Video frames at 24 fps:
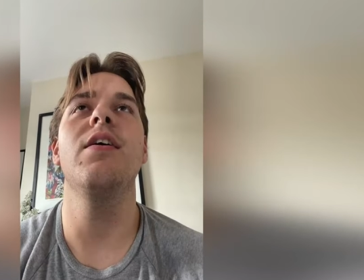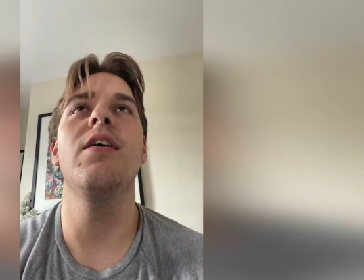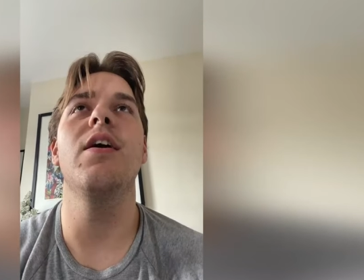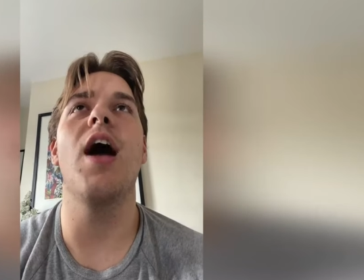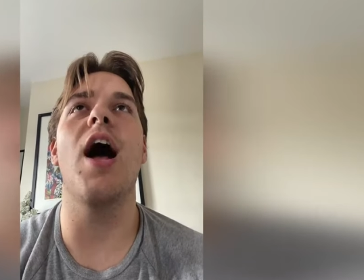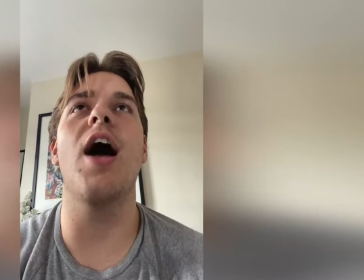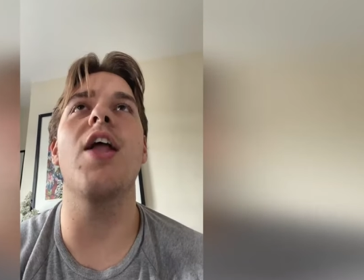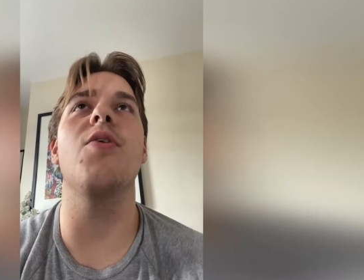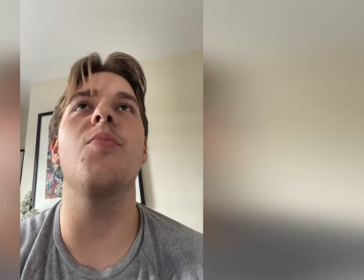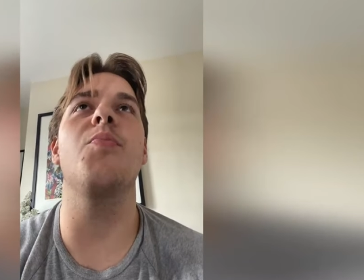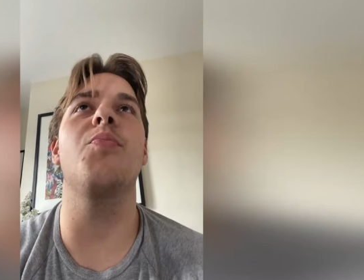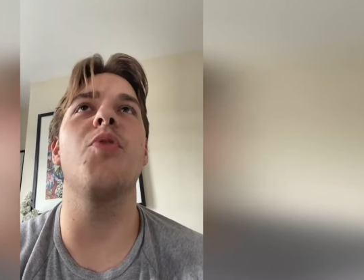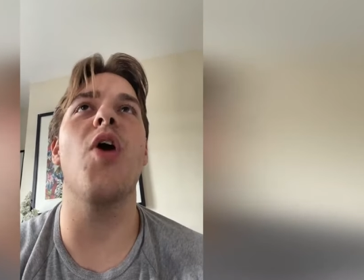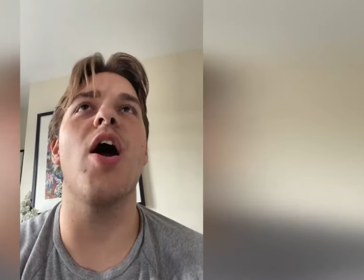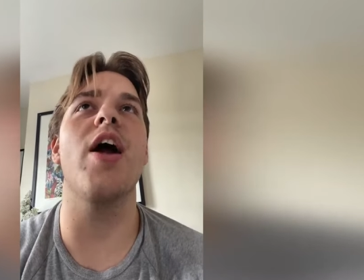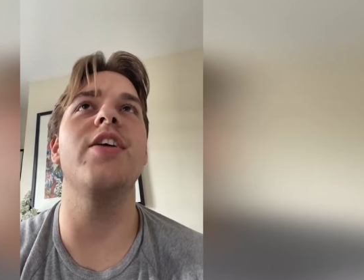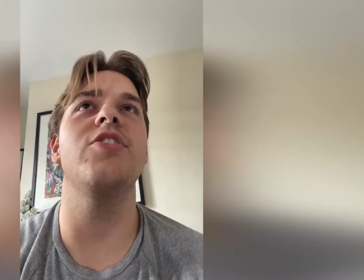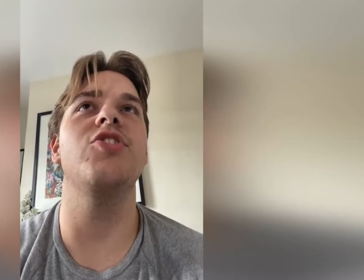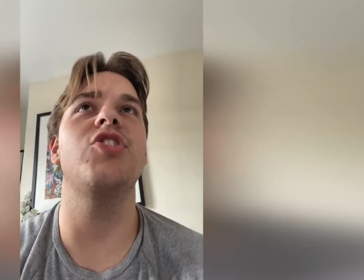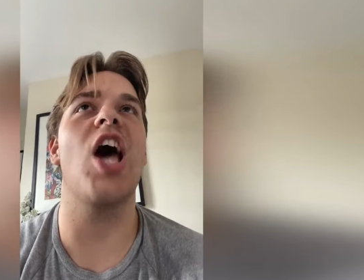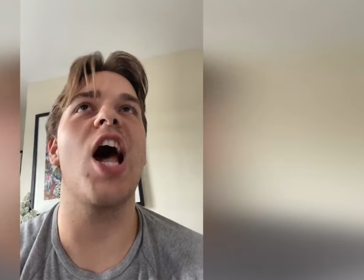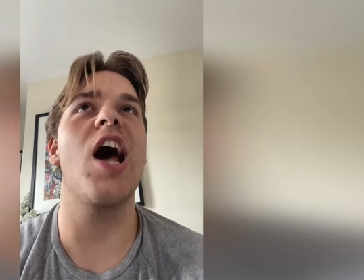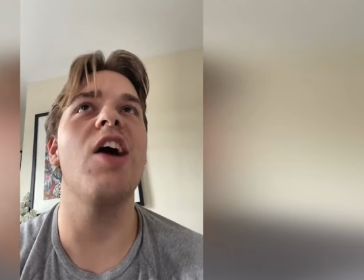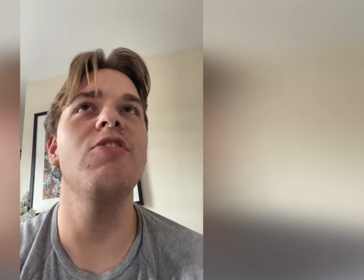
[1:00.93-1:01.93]
Had a
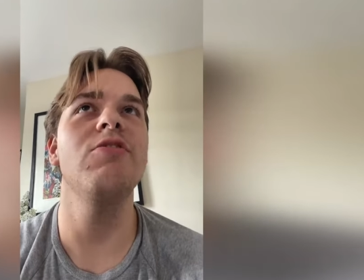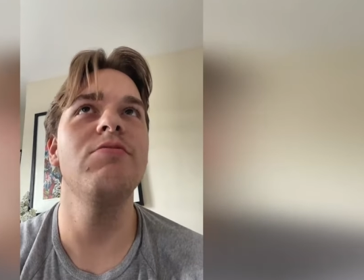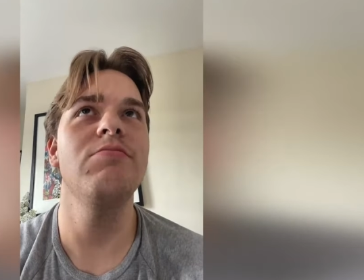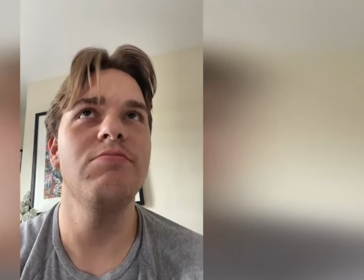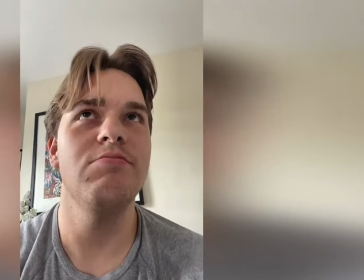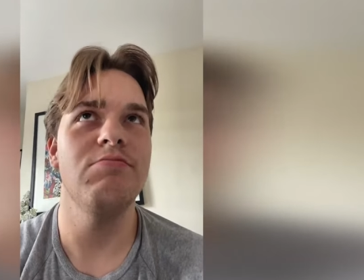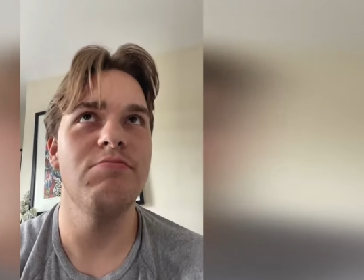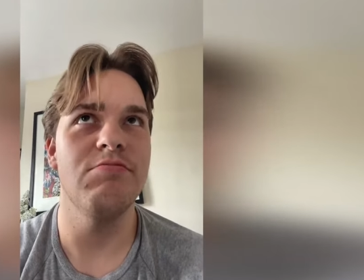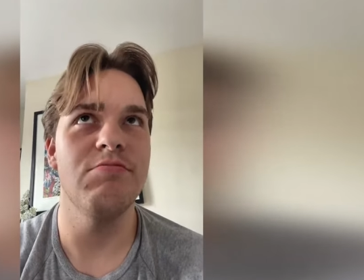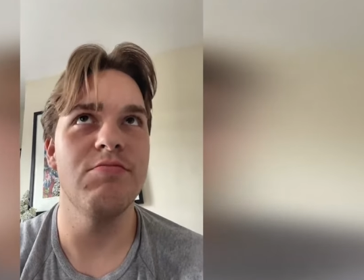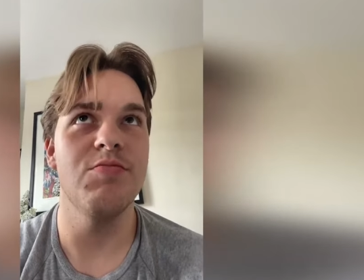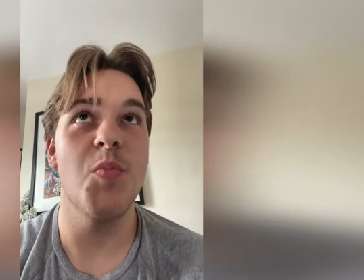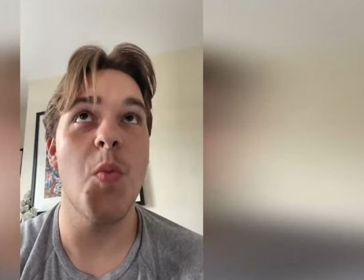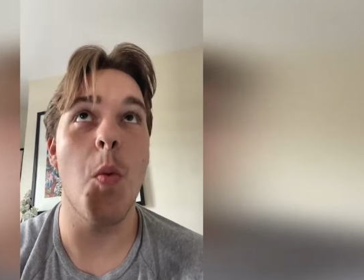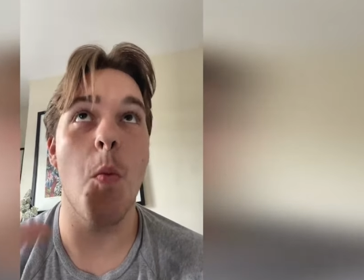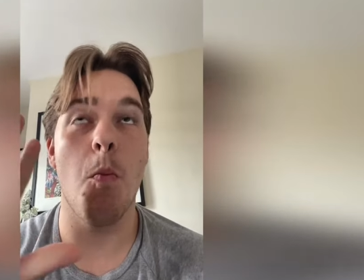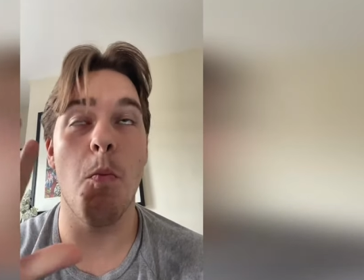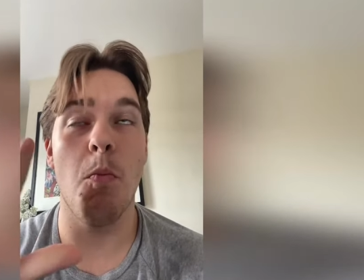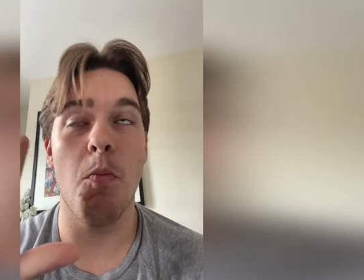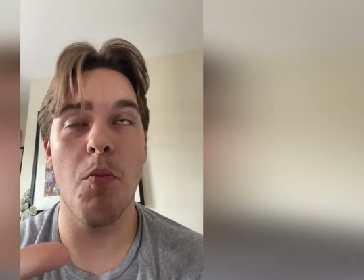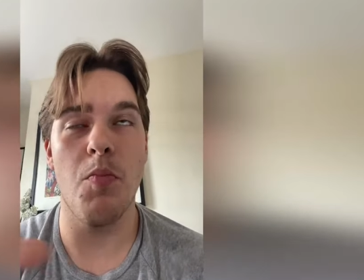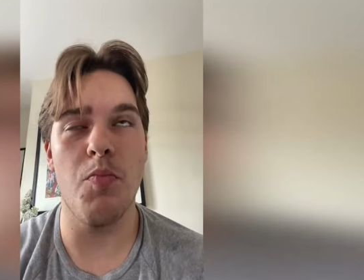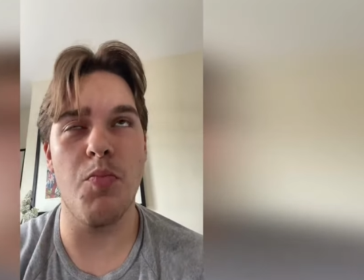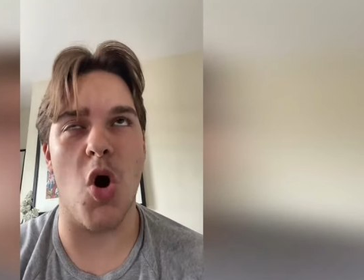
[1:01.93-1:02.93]
breakdown.
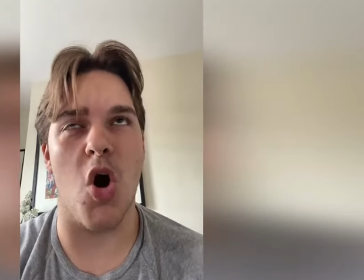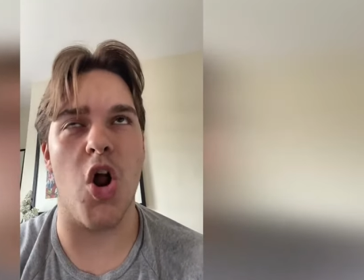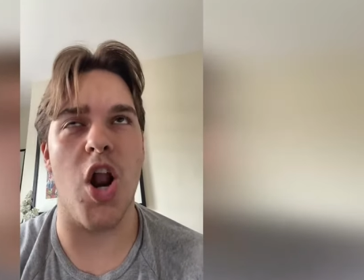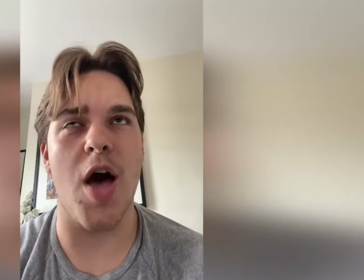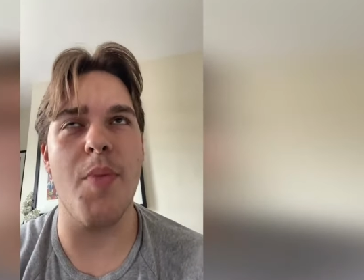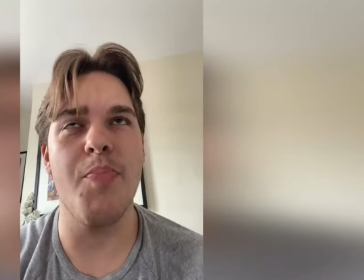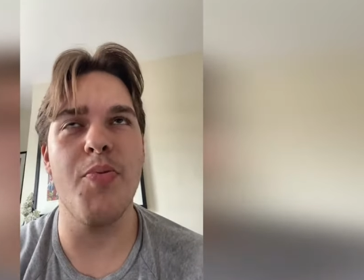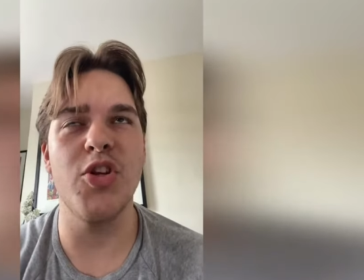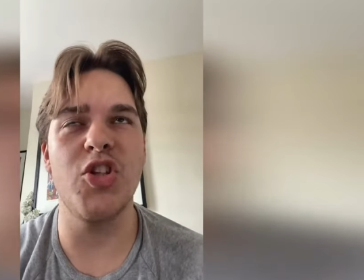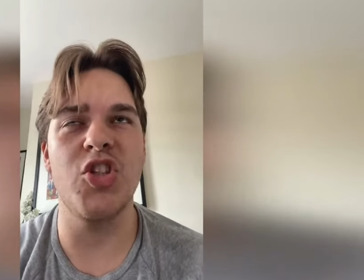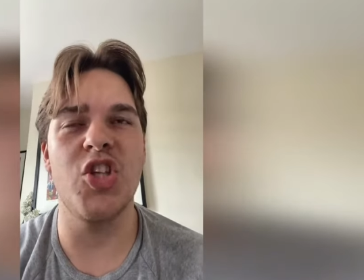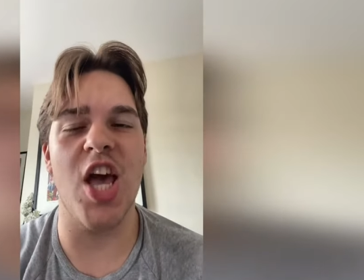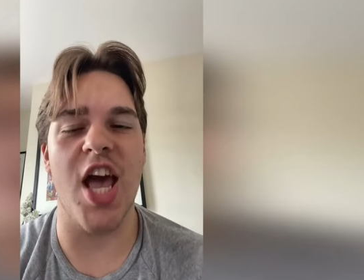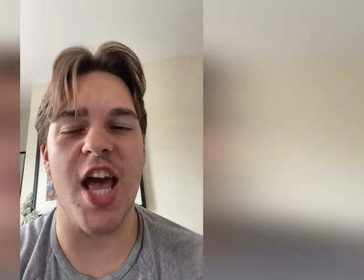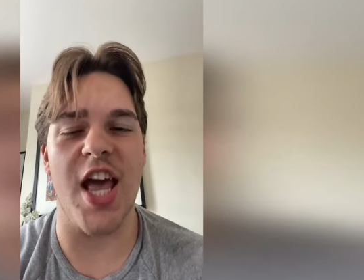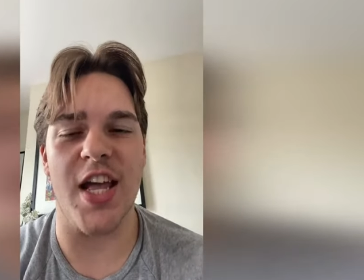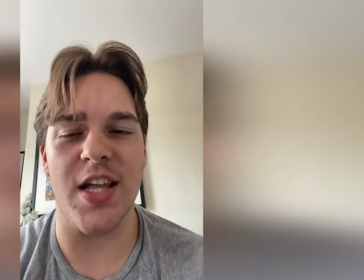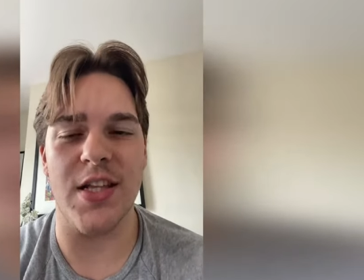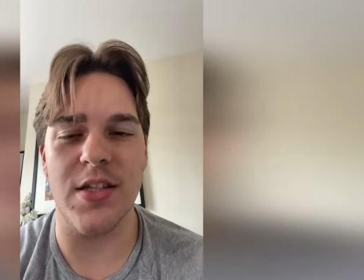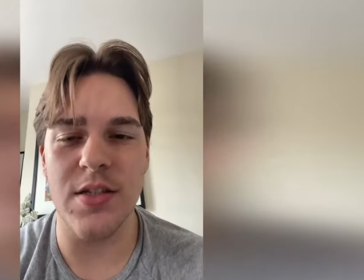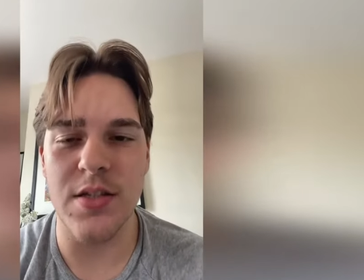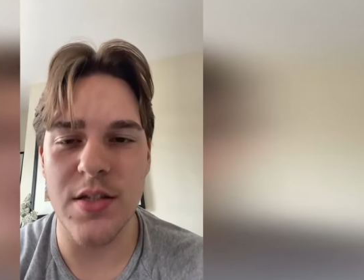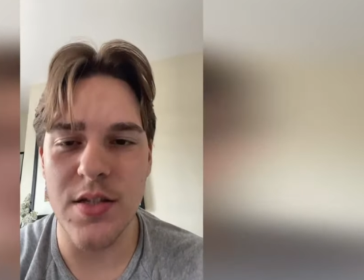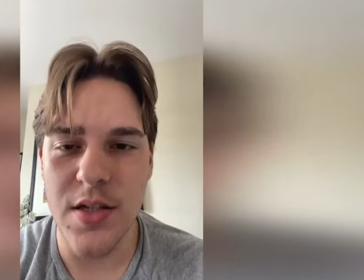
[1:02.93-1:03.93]
Bon
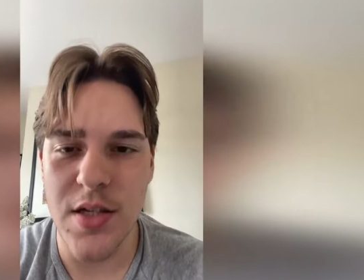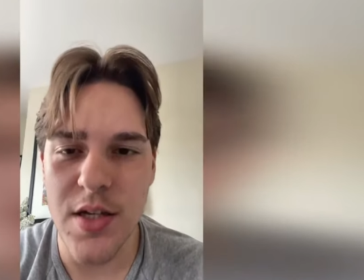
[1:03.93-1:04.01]
appetit."